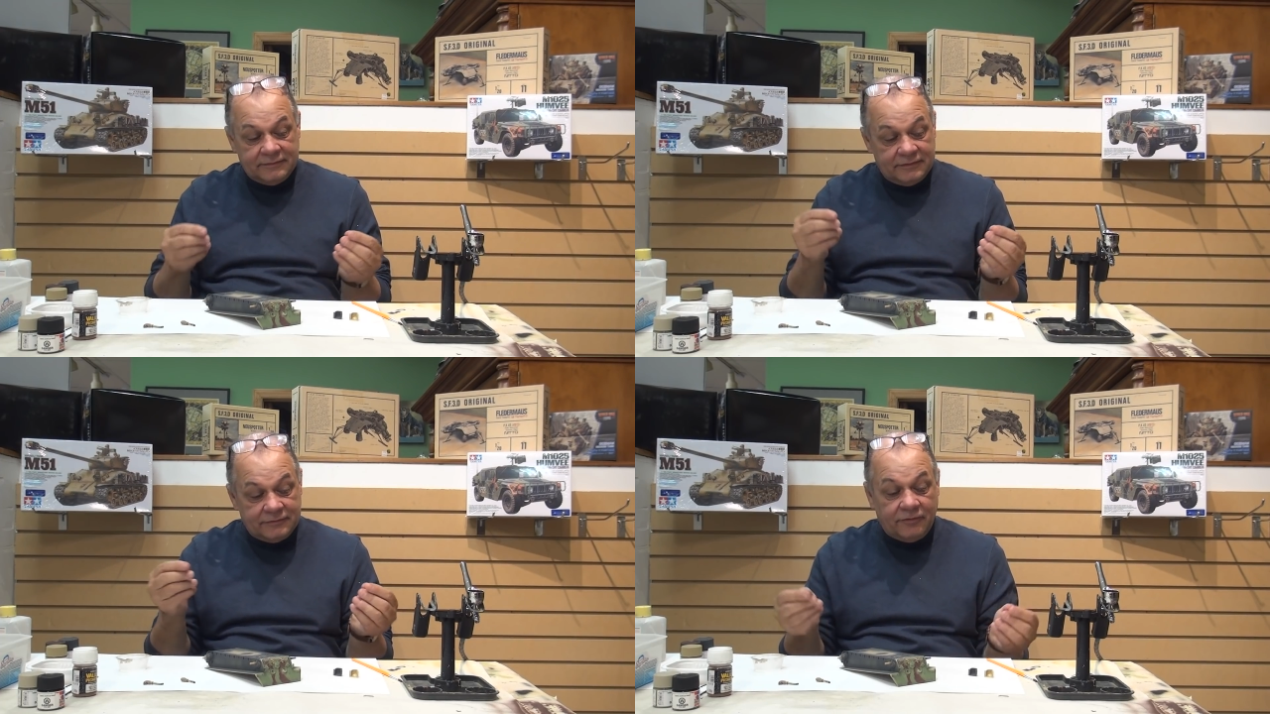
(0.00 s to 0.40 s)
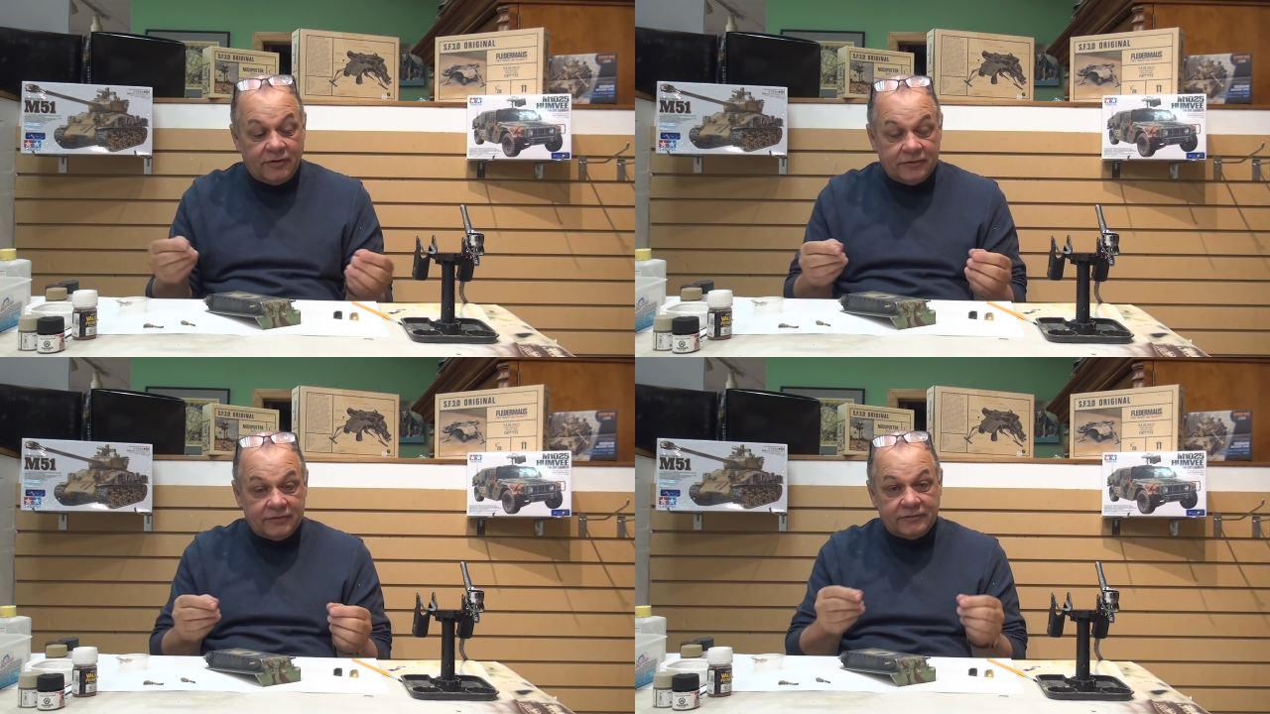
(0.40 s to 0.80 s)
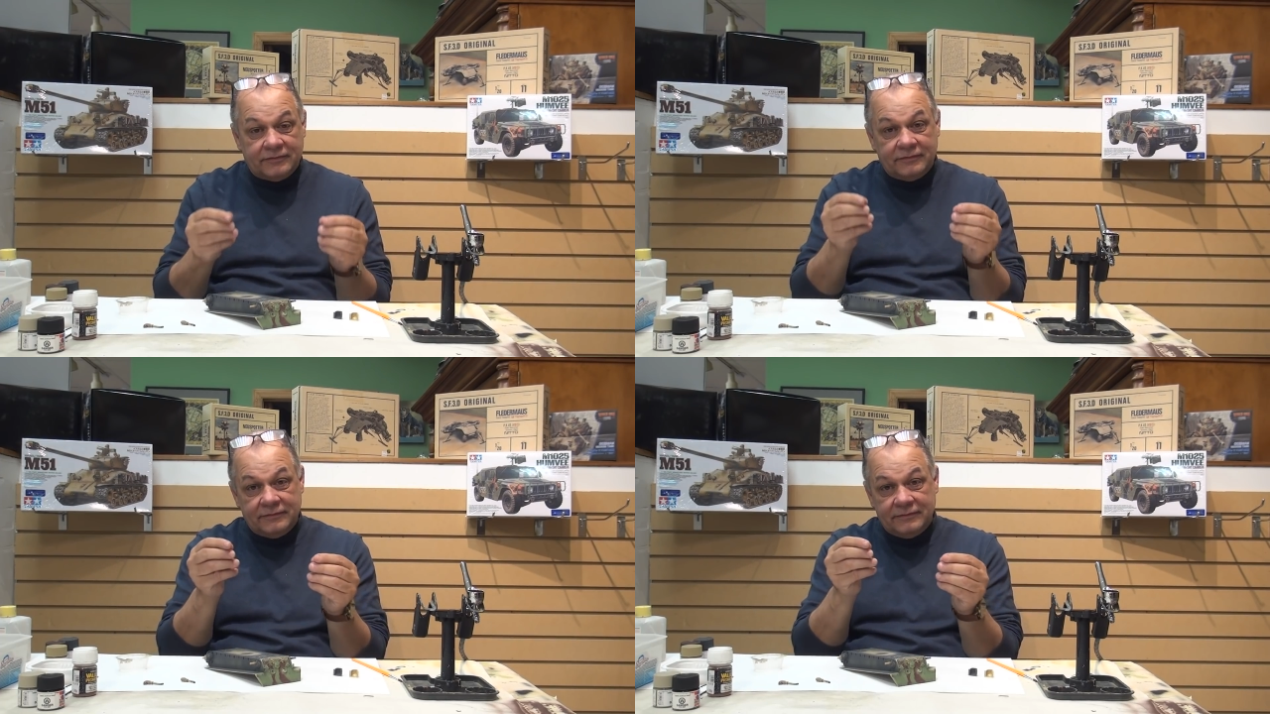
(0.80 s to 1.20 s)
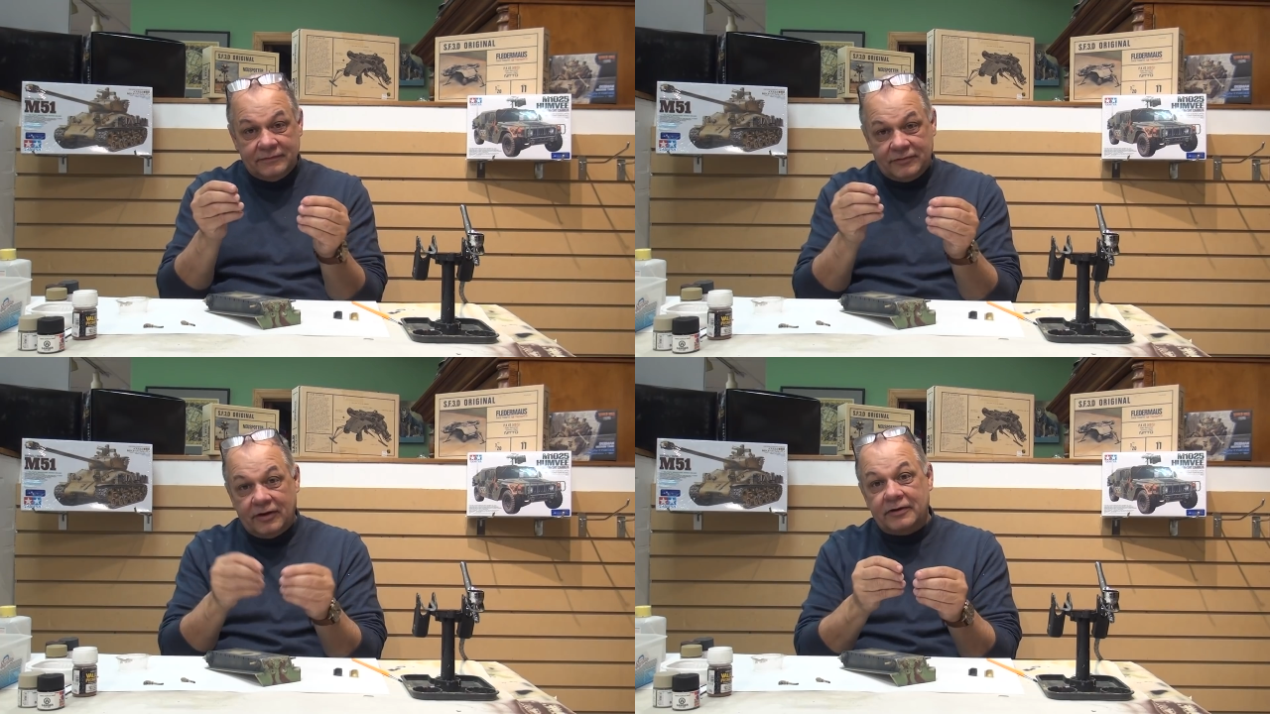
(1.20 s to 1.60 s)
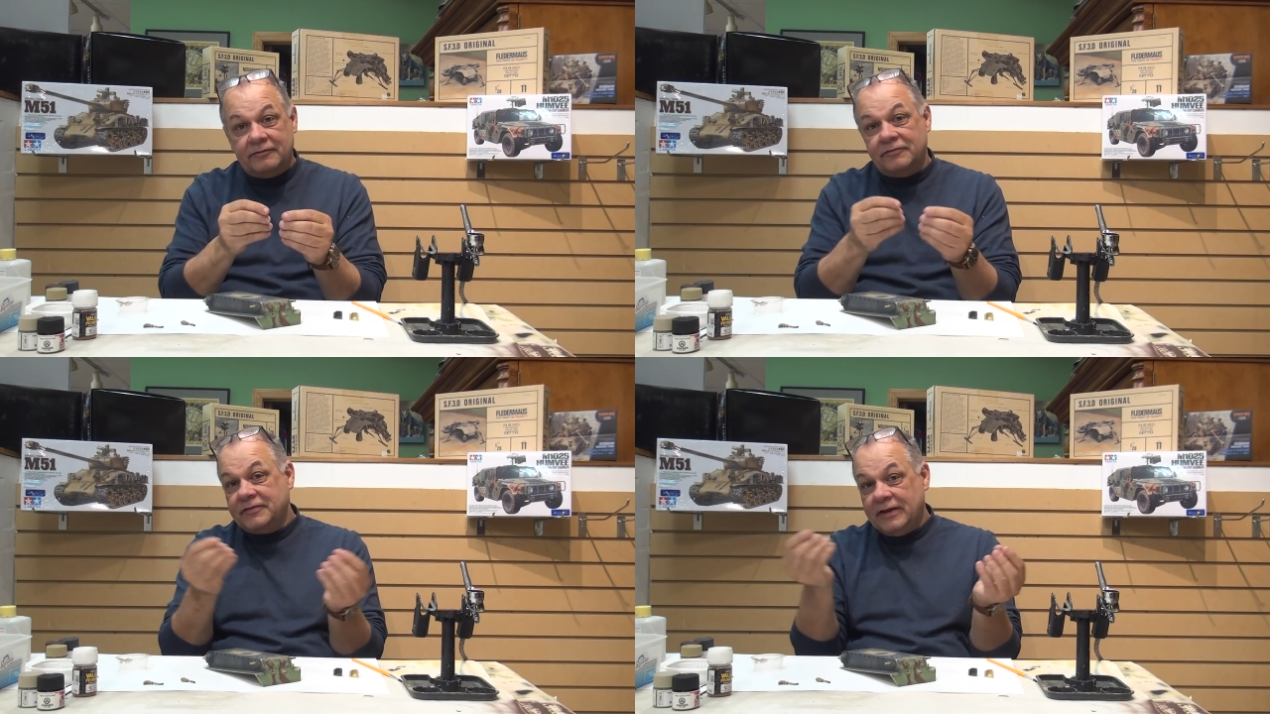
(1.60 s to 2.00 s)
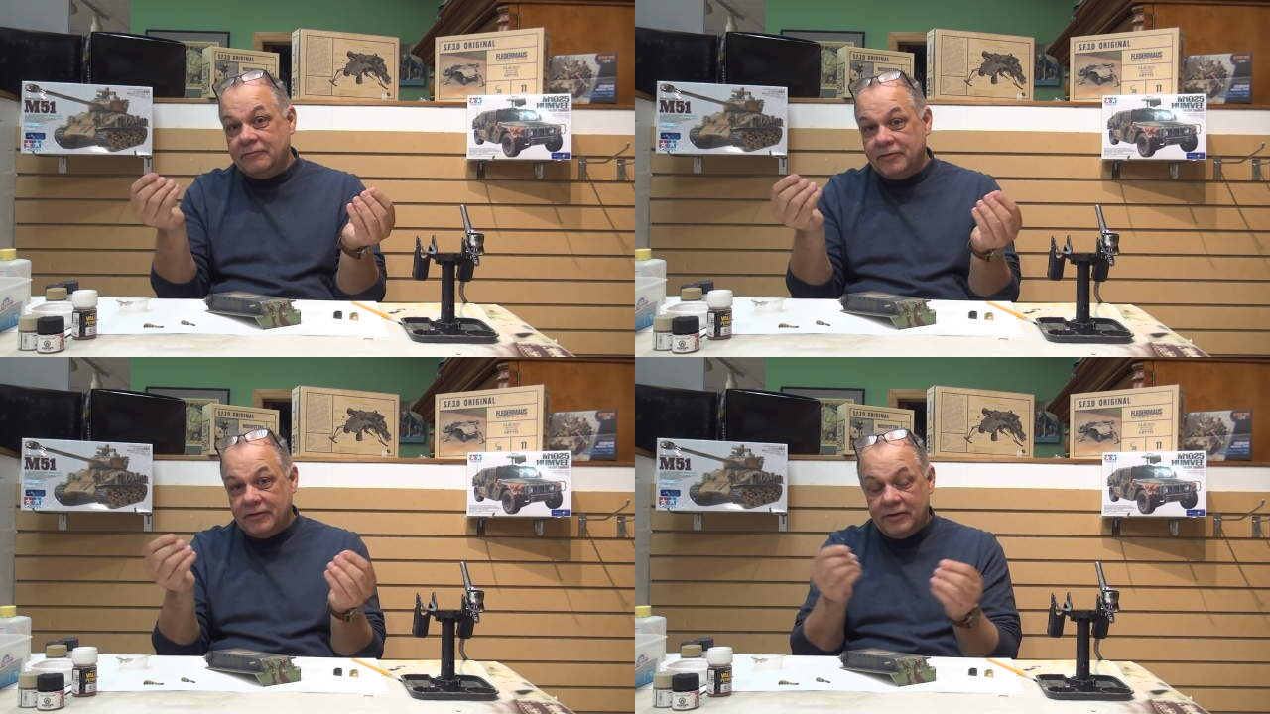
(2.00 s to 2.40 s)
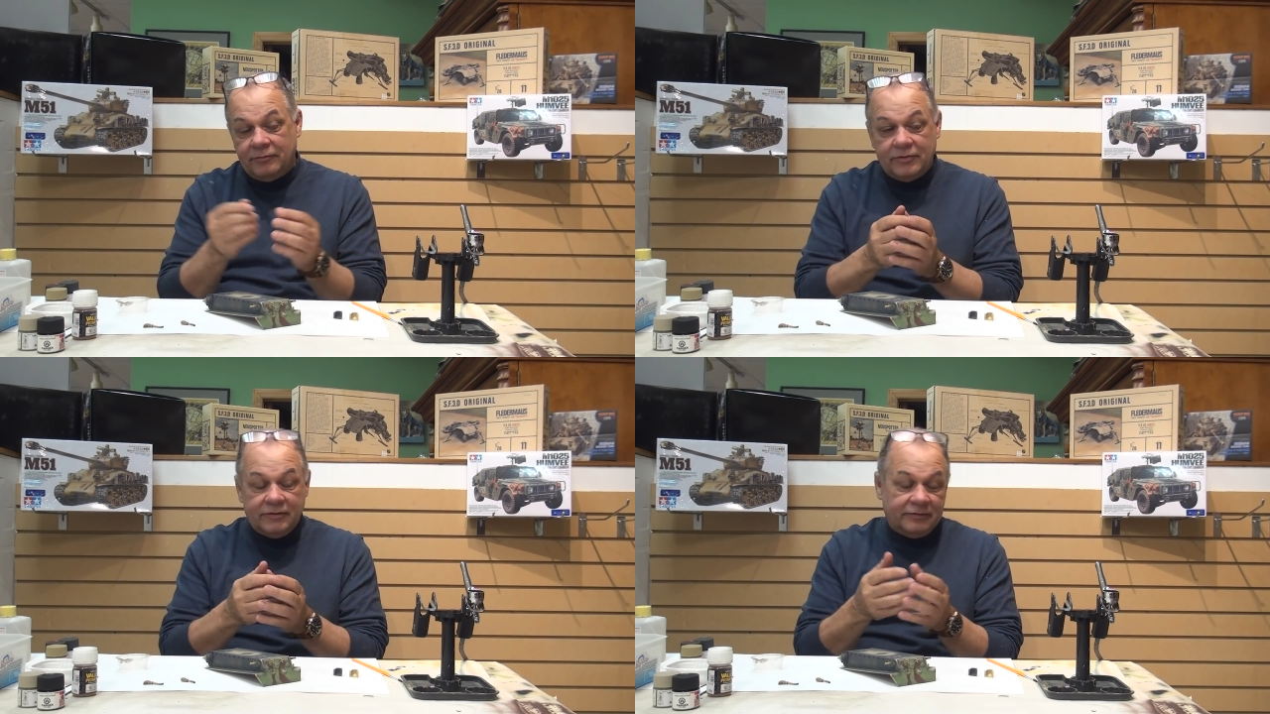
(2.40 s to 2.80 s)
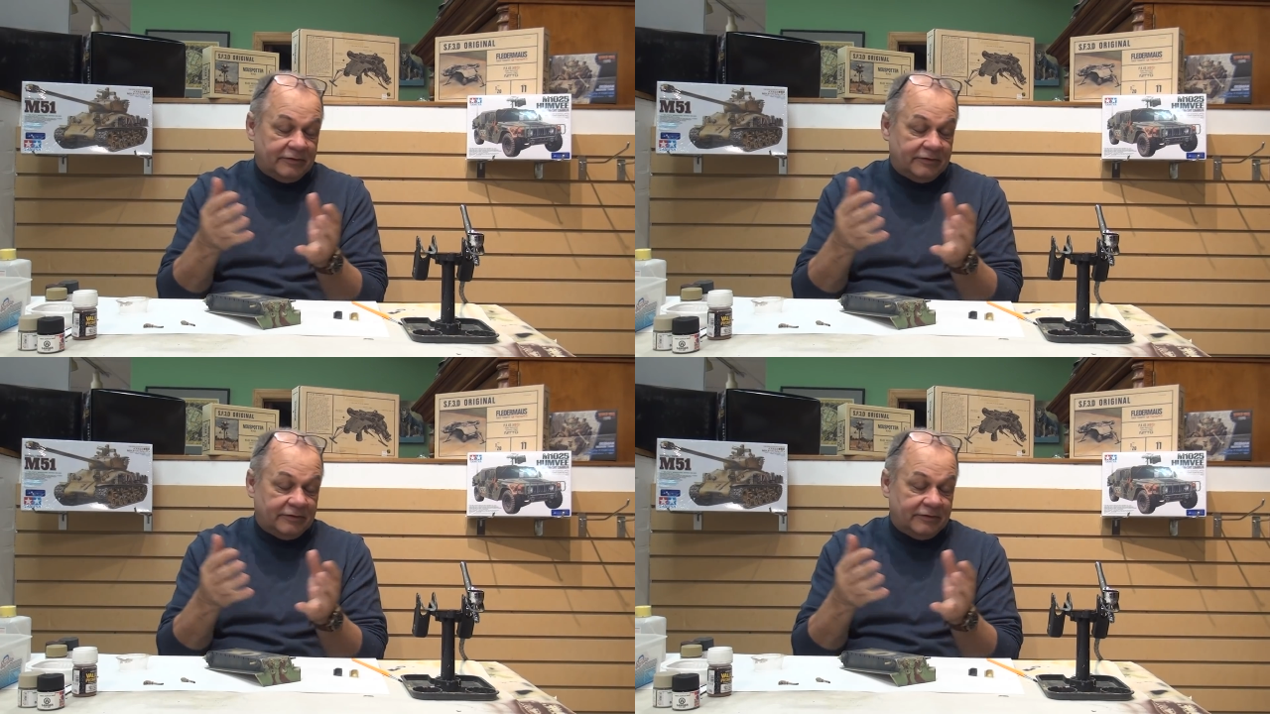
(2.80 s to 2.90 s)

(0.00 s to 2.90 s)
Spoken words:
as far as starting, say, with a number,